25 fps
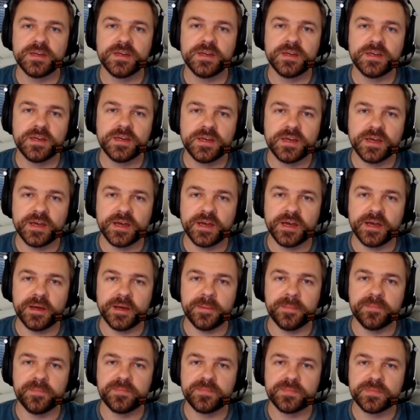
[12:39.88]

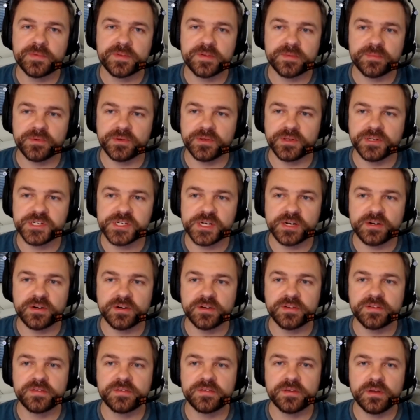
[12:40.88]
Some really
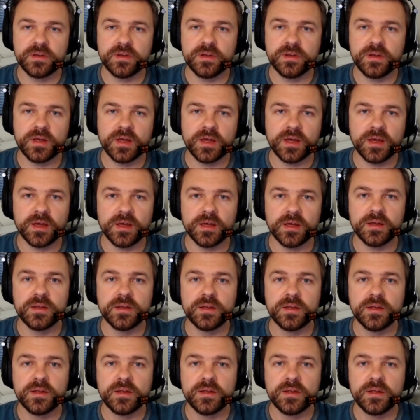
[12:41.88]
generous
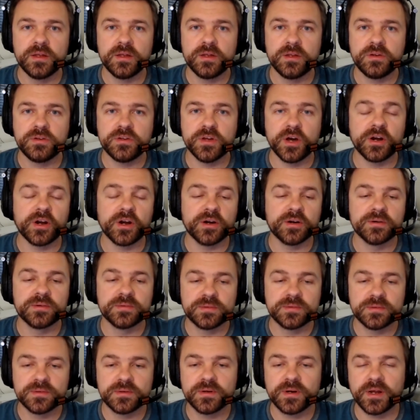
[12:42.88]
donor
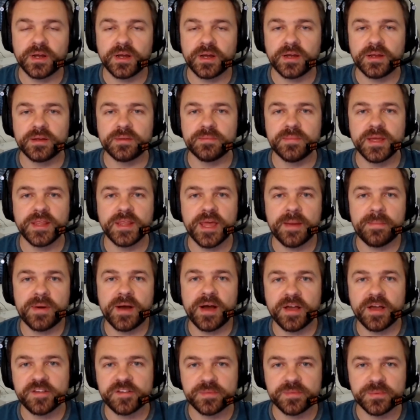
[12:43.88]
made that
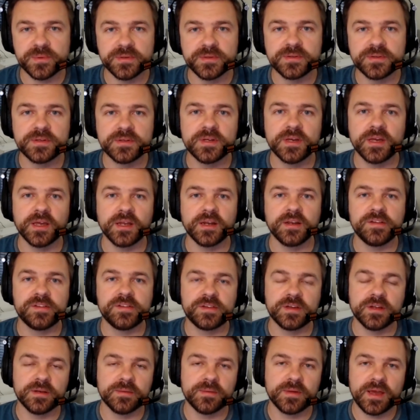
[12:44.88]
possible, and he's
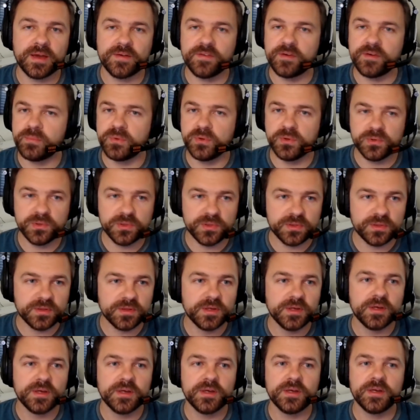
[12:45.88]
going to have a booth,
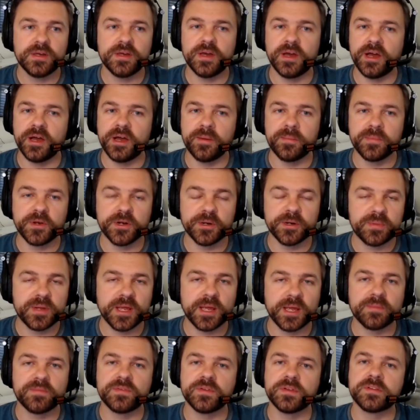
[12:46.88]

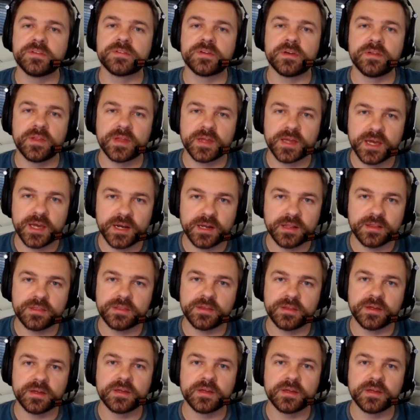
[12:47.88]
pamphlets, all that kind of thing.